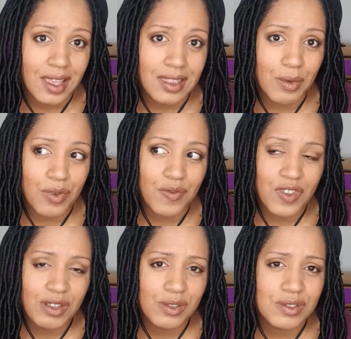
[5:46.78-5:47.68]
that
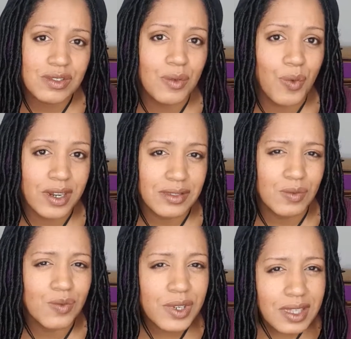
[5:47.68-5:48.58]
reveals what is
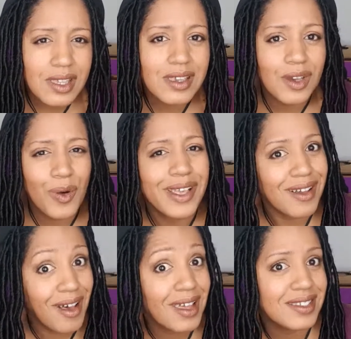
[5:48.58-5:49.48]
really going
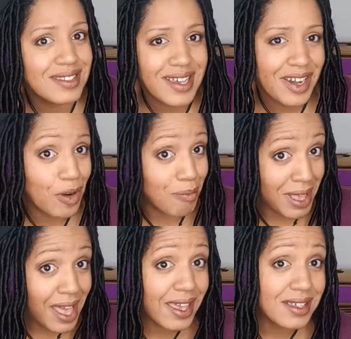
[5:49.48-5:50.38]
on inside our
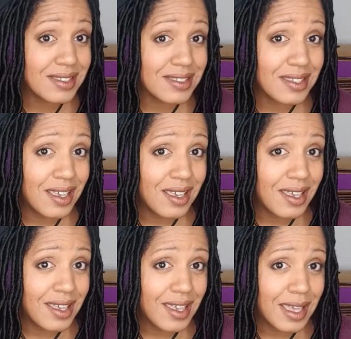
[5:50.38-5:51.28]
minds.
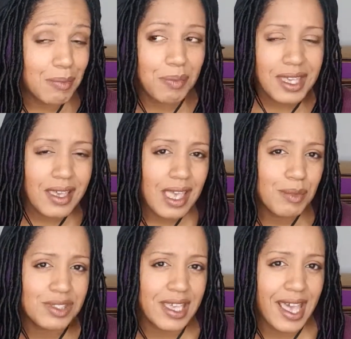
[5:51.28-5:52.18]
And being
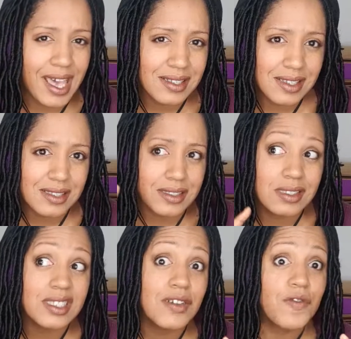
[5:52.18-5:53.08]
able to act
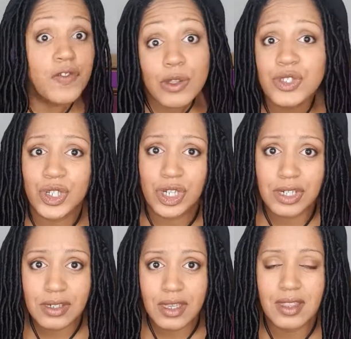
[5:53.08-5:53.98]
as a
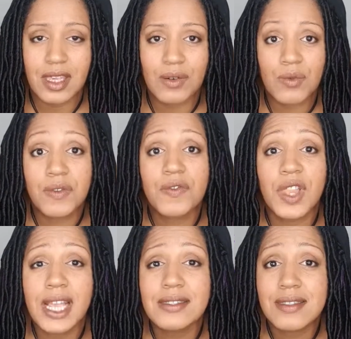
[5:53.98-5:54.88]
filter and then
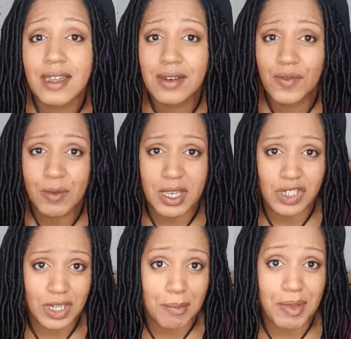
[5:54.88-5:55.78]
reflect that
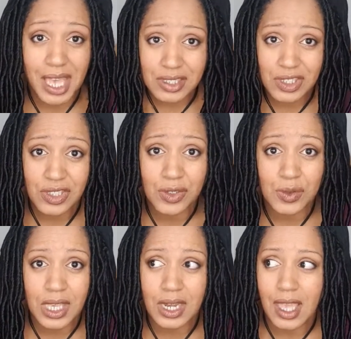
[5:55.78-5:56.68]
information back to
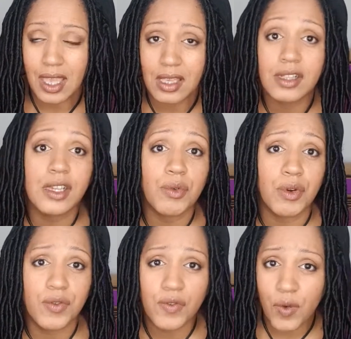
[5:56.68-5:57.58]
you in a
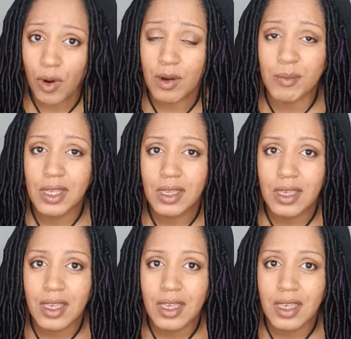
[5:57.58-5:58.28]
clearer form